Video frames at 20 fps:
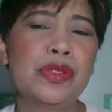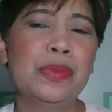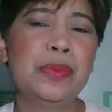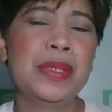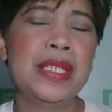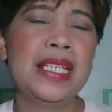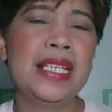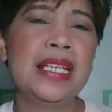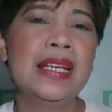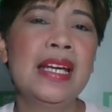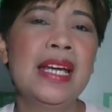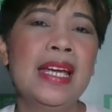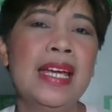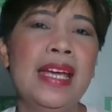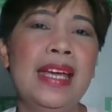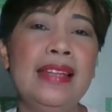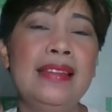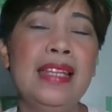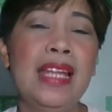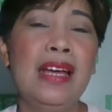be
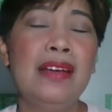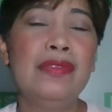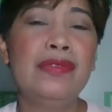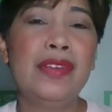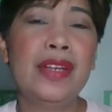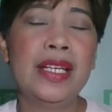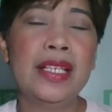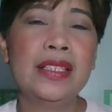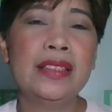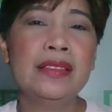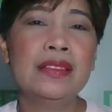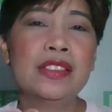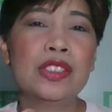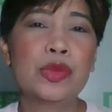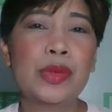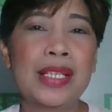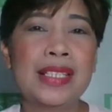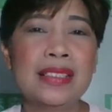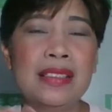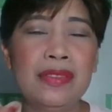11:25,
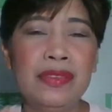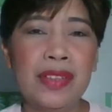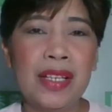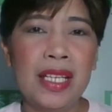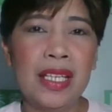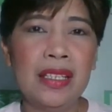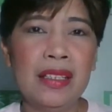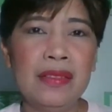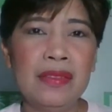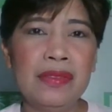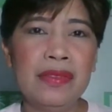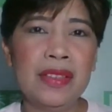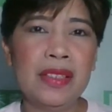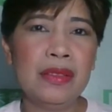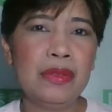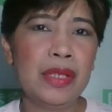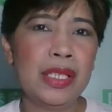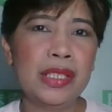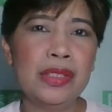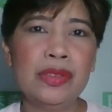then
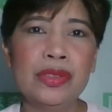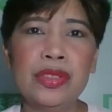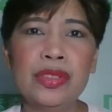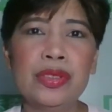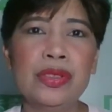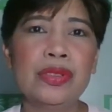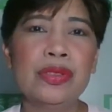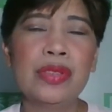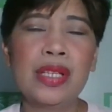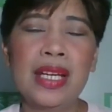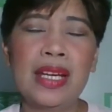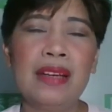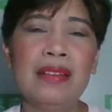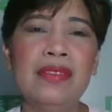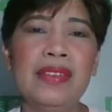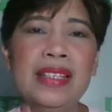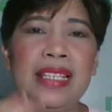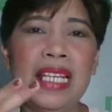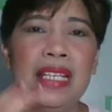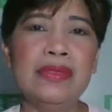why don't you have
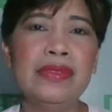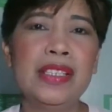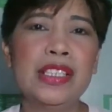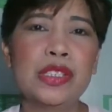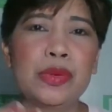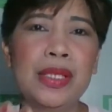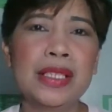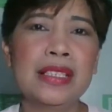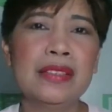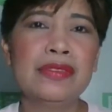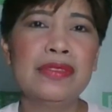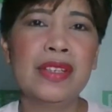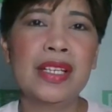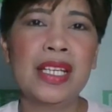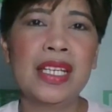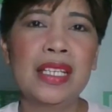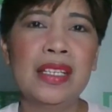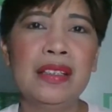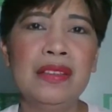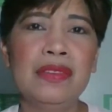
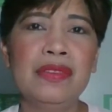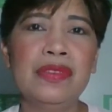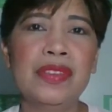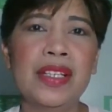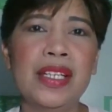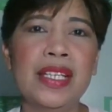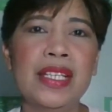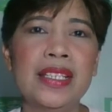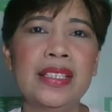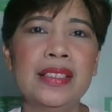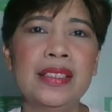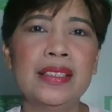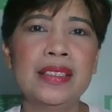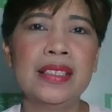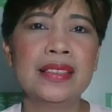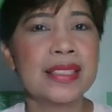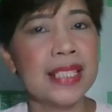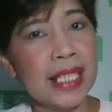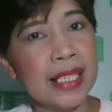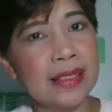11:25 and
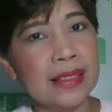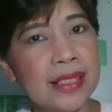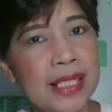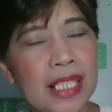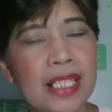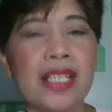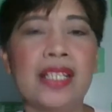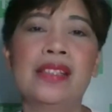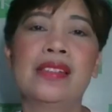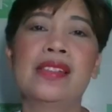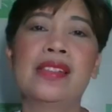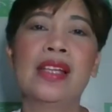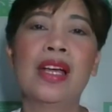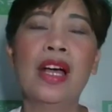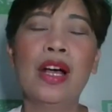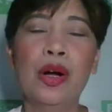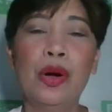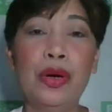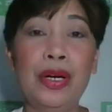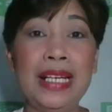10 seconds,
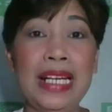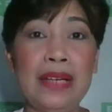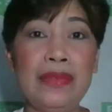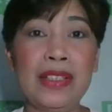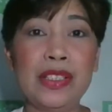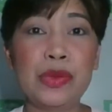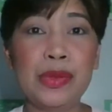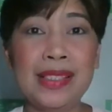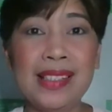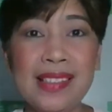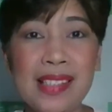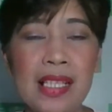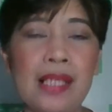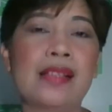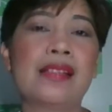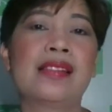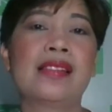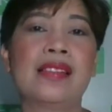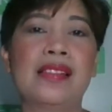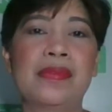or
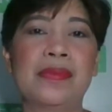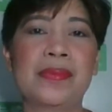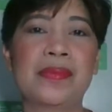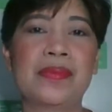11:26?